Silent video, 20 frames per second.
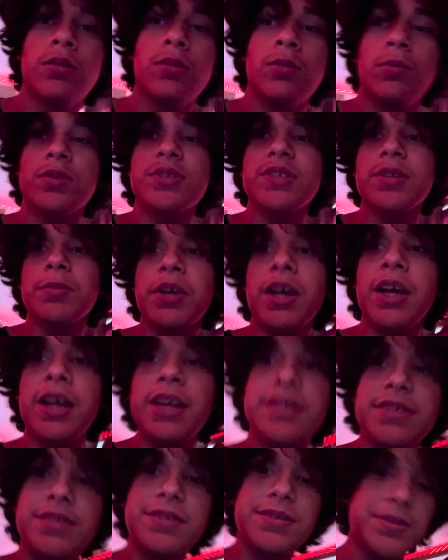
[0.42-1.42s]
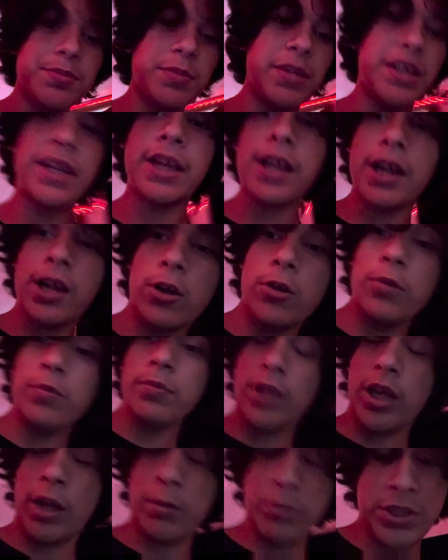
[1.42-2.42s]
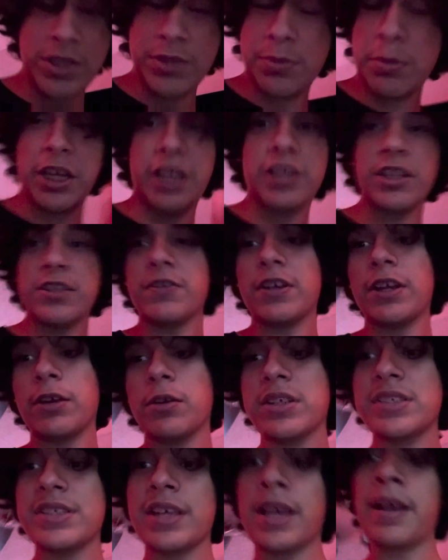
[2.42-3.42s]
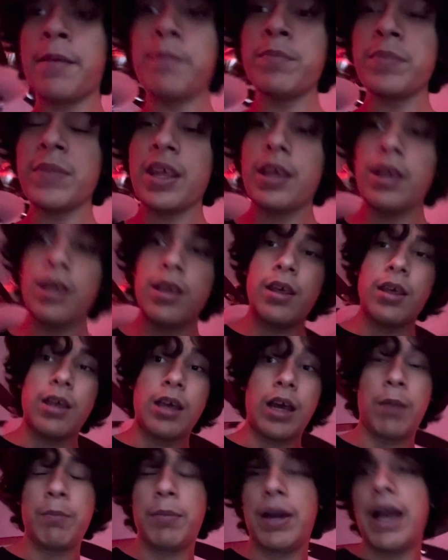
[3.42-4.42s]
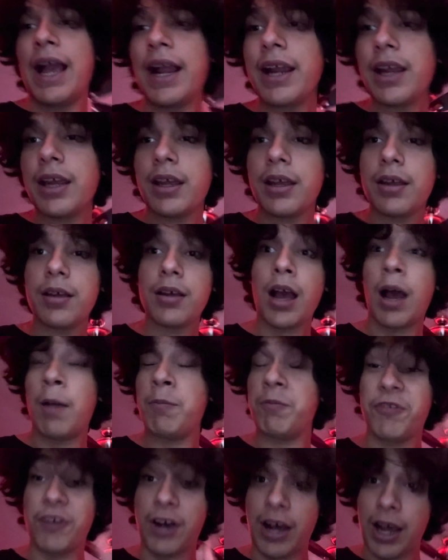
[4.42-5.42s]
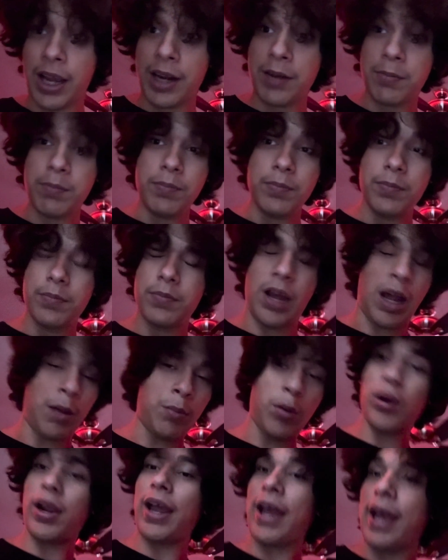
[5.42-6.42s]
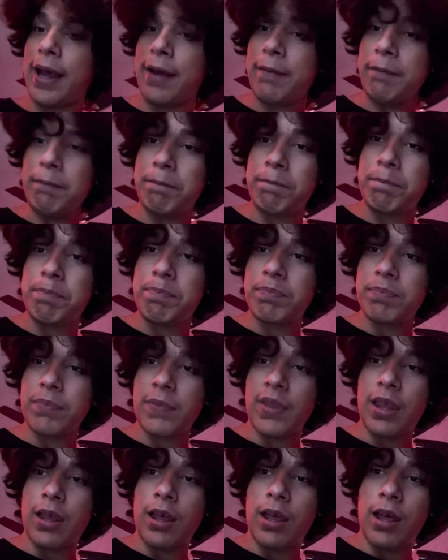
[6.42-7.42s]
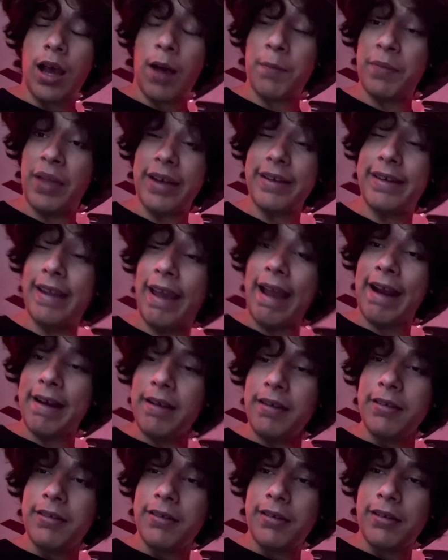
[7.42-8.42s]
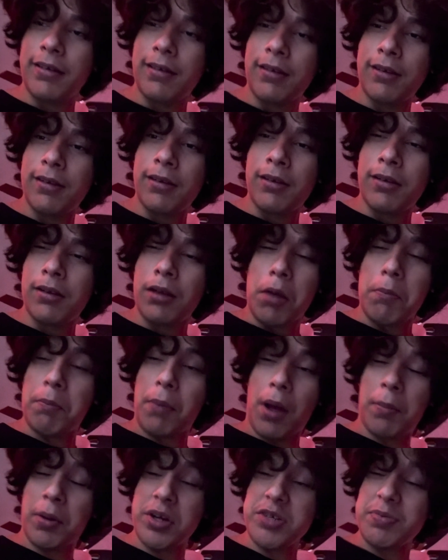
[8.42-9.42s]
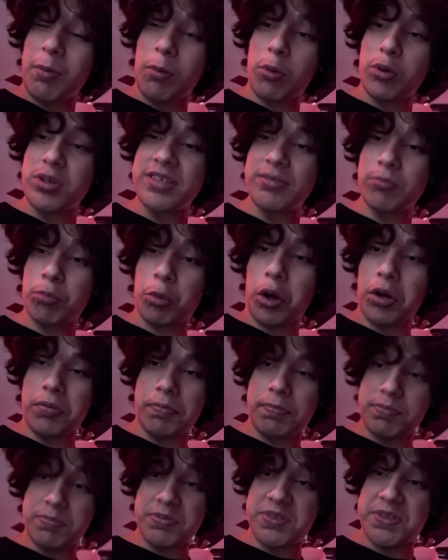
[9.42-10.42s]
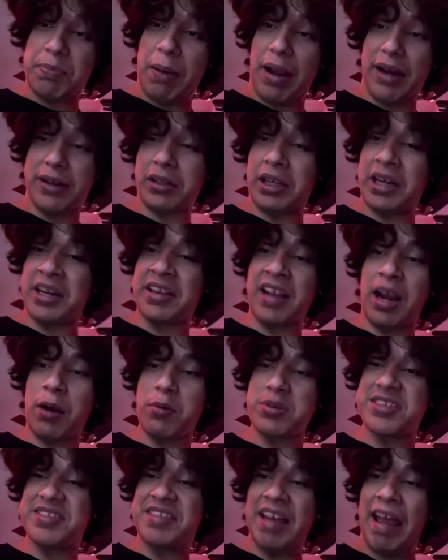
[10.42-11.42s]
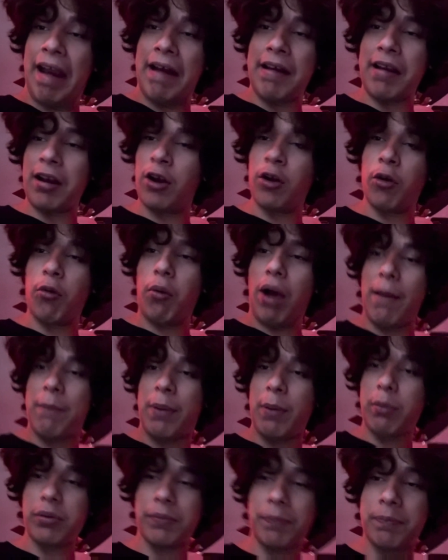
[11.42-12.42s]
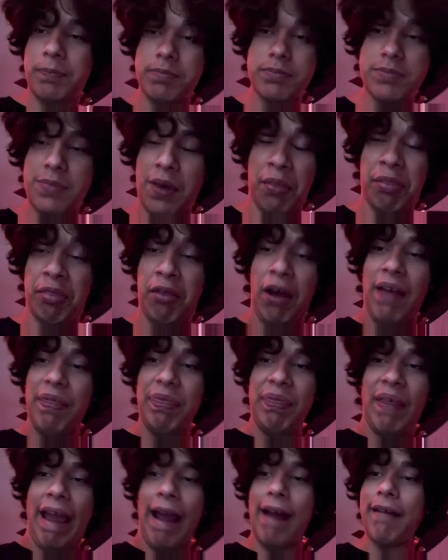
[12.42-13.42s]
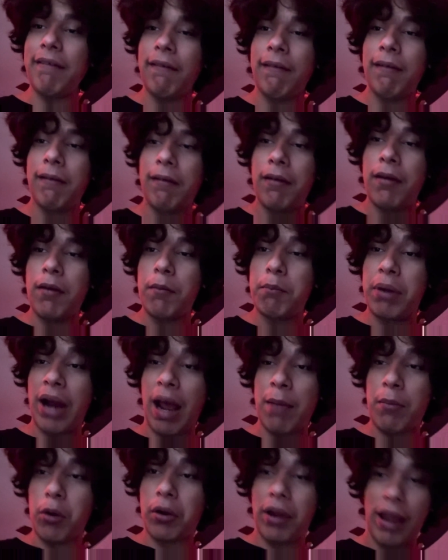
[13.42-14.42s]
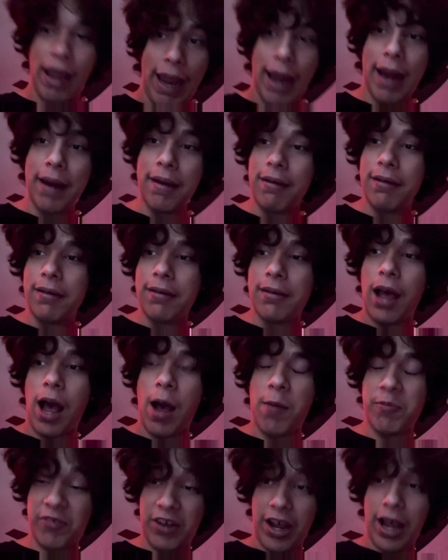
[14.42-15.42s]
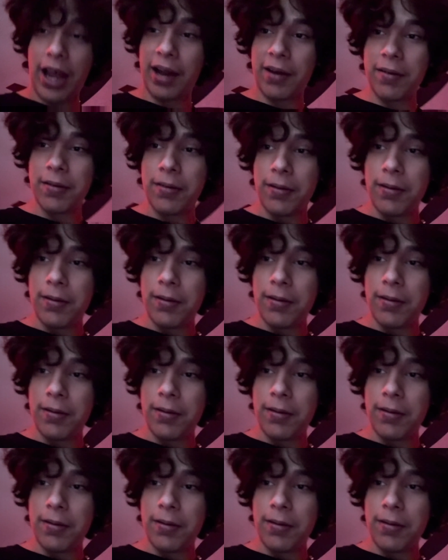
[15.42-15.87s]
What's up, guys? It's me, Diego. I'm just making this video to say I'm back. I'm fine. I'm okay. I'm not dead. A bunch of people were speculating that I was dead. I don't know why people thought that, but I'm okay. I'm fine.